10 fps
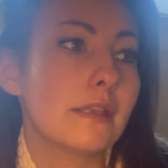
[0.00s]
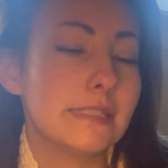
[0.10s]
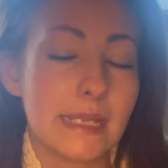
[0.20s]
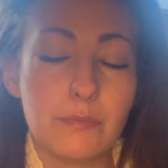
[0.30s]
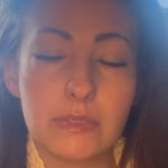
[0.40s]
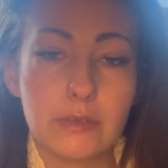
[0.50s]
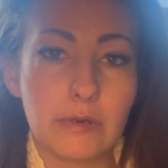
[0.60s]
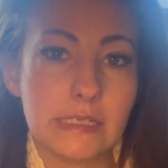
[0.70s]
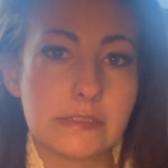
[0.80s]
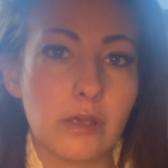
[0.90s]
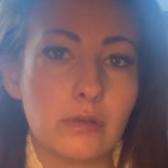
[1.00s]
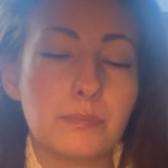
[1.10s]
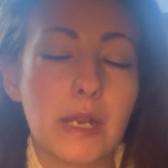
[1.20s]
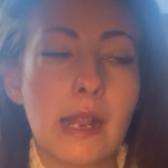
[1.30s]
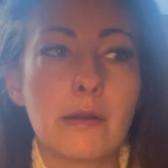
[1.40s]
take it with a grain of salt,
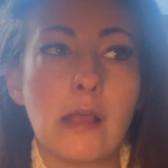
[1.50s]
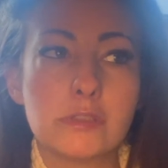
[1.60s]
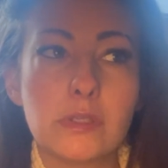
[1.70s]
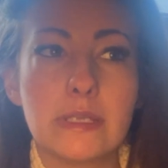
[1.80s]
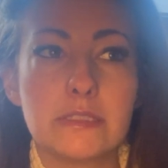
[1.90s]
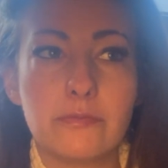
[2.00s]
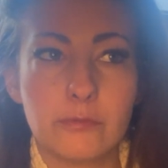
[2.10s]
but I would also like to